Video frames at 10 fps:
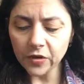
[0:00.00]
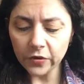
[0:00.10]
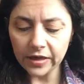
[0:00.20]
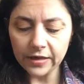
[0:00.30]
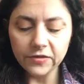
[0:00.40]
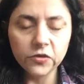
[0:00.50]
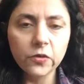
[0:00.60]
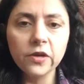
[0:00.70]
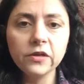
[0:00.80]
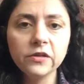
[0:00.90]
Okay,
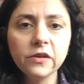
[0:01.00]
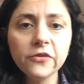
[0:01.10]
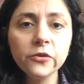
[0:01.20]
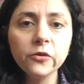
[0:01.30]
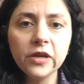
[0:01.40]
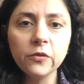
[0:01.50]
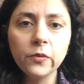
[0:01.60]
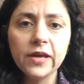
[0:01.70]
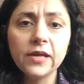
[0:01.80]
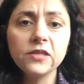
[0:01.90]
so another great
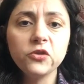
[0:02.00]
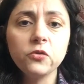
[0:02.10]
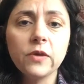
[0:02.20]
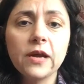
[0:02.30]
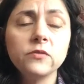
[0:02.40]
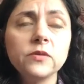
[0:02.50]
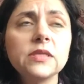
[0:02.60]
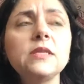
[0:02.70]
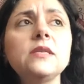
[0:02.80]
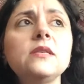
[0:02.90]
way to ground
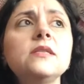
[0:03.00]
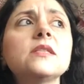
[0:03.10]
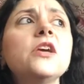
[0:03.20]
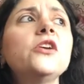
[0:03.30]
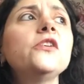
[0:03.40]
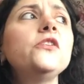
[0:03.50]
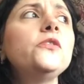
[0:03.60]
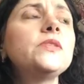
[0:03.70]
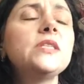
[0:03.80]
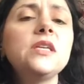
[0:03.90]
is
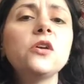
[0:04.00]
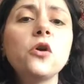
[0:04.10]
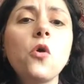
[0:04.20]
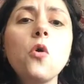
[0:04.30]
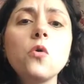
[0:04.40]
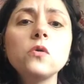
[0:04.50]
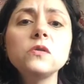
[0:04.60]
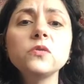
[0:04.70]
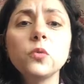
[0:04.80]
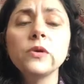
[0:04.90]
using
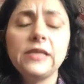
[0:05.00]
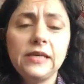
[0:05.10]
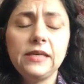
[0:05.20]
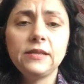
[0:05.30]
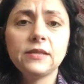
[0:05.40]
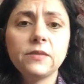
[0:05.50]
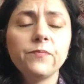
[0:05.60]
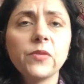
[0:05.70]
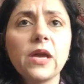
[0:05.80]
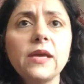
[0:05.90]
cold or heat.
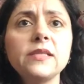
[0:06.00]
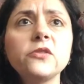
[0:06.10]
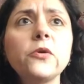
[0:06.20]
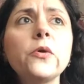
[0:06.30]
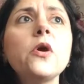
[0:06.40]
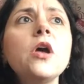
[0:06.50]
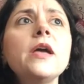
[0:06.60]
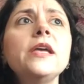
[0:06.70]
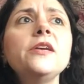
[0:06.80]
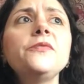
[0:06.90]
Okay, so
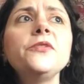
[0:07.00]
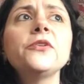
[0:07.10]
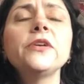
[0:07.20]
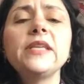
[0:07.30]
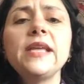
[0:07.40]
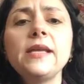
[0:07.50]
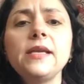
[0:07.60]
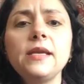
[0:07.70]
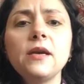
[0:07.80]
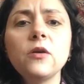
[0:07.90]
if you're in that
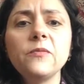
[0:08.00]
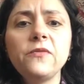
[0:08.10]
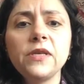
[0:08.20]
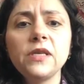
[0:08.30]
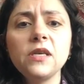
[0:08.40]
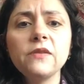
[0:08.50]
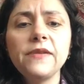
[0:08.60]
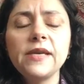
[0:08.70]
feeling of